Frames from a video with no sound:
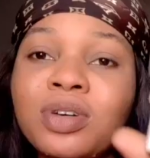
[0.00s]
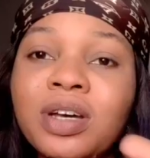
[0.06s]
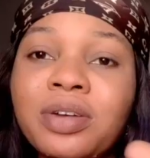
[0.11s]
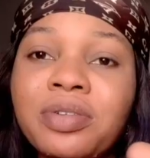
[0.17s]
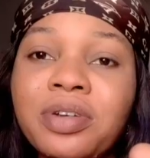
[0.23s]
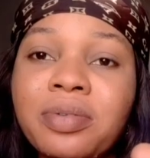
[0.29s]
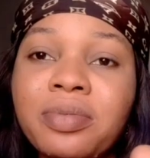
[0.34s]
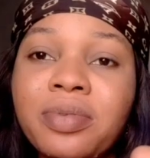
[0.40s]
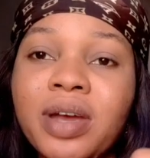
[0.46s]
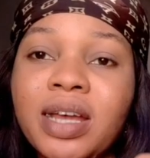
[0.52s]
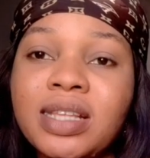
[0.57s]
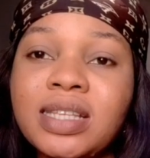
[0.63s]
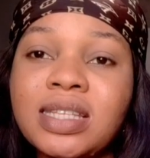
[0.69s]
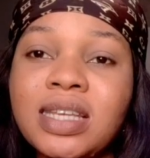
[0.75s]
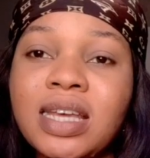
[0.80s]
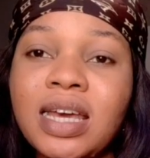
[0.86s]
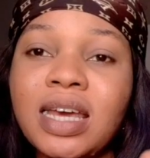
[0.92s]
More cream
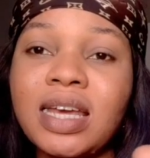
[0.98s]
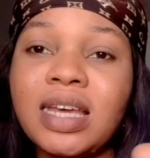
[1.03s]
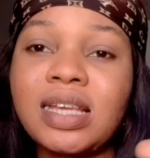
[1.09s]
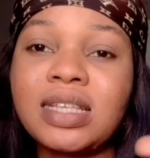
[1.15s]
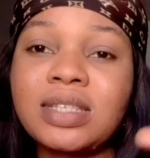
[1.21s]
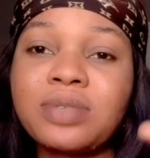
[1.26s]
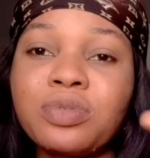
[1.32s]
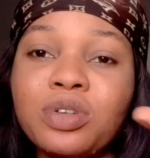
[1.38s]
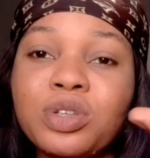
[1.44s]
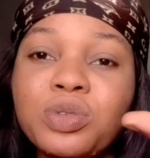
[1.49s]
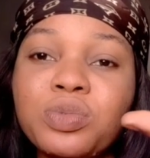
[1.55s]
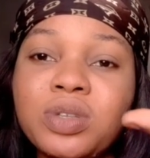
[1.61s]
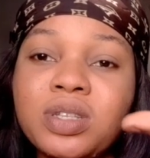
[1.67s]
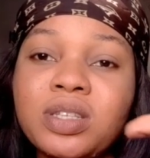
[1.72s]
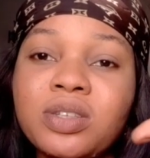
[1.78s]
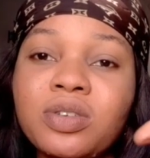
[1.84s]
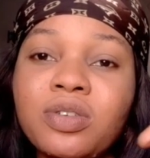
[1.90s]
right here is what
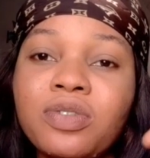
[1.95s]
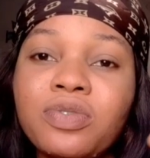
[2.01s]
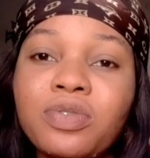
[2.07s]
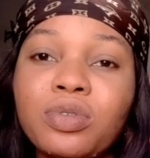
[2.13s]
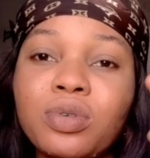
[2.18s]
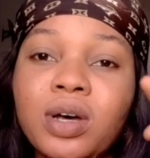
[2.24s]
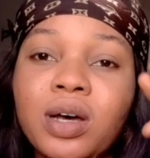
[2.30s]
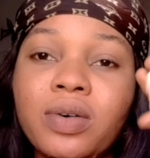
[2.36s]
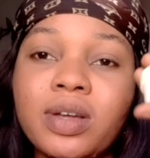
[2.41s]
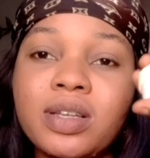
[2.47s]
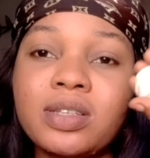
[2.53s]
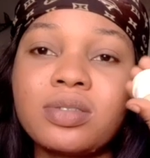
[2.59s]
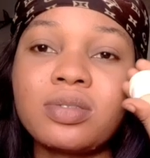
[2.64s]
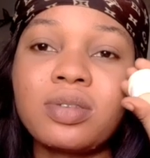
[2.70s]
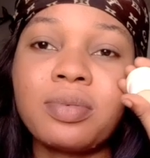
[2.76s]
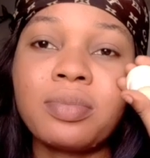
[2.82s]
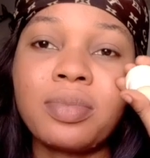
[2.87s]
we sell for our
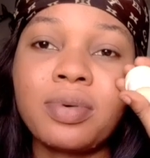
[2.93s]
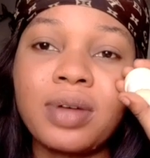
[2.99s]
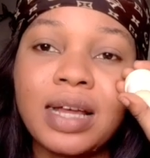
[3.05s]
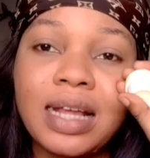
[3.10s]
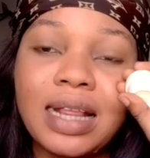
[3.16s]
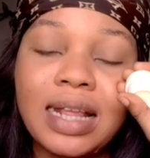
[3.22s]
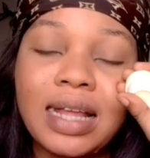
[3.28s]
sunburn